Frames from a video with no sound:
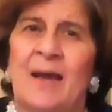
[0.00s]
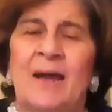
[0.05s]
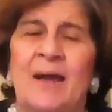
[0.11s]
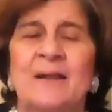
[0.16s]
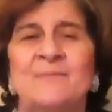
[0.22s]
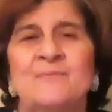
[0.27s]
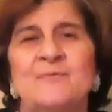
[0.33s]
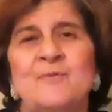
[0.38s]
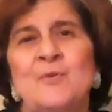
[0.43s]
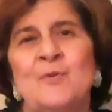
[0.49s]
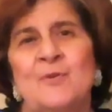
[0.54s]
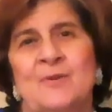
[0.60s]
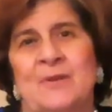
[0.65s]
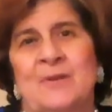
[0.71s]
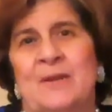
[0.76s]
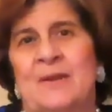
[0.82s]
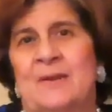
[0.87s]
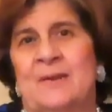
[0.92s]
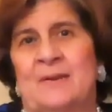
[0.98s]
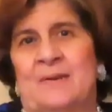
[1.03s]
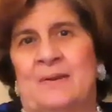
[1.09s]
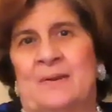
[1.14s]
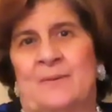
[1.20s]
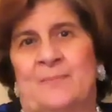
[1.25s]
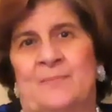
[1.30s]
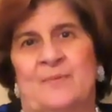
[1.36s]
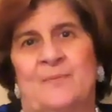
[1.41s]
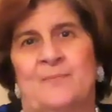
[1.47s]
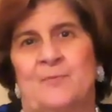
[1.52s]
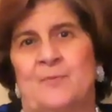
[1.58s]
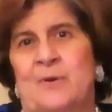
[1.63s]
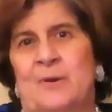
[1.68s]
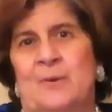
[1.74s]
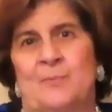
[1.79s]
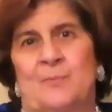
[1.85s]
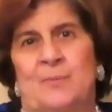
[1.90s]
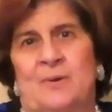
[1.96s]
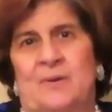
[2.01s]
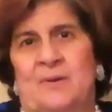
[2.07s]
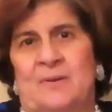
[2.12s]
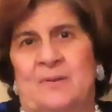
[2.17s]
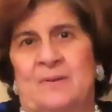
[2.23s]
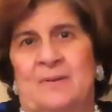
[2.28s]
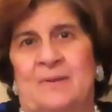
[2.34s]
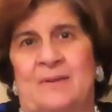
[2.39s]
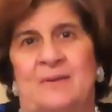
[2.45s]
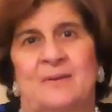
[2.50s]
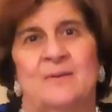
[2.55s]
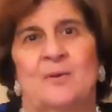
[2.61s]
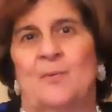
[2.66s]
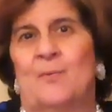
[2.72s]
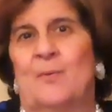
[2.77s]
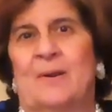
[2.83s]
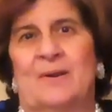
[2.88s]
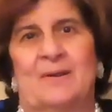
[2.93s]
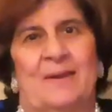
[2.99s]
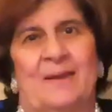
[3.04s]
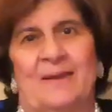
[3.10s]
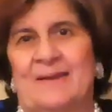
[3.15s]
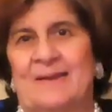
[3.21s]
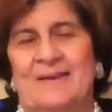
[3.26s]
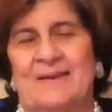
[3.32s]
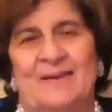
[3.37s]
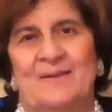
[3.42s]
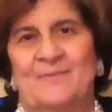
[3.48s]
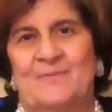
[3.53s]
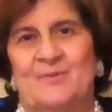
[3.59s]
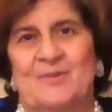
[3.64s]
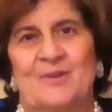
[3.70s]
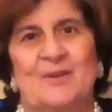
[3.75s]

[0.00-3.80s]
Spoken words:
And of course, in terms of written word, there's no one like Elif.